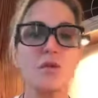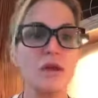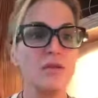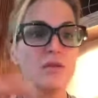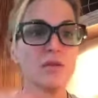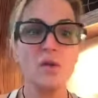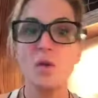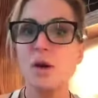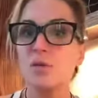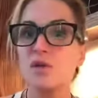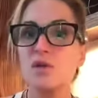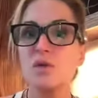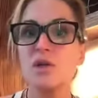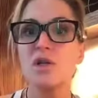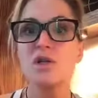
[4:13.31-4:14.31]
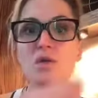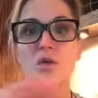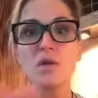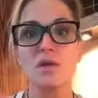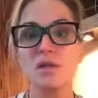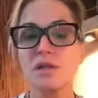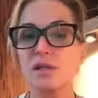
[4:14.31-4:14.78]
Even though I was doing
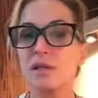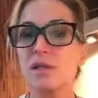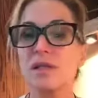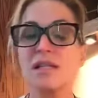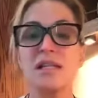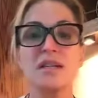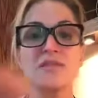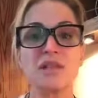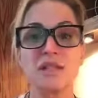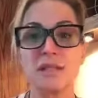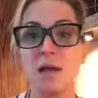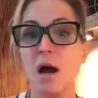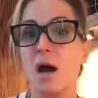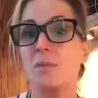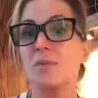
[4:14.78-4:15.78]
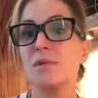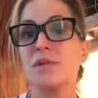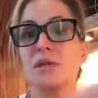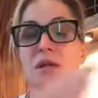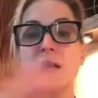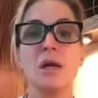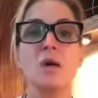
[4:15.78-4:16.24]
short sniff
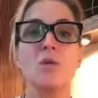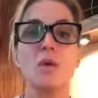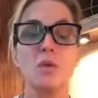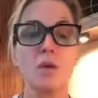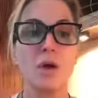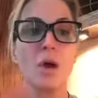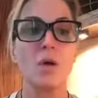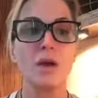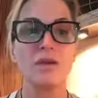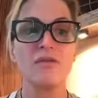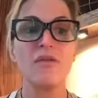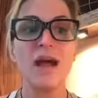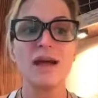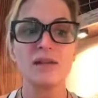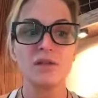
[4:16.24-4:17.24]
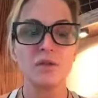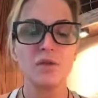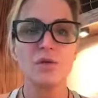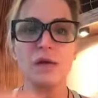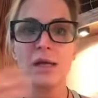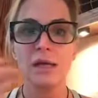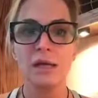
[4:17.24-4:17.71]
stops, we were going faster
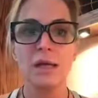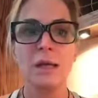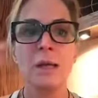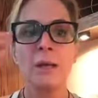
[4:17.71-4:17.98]
then.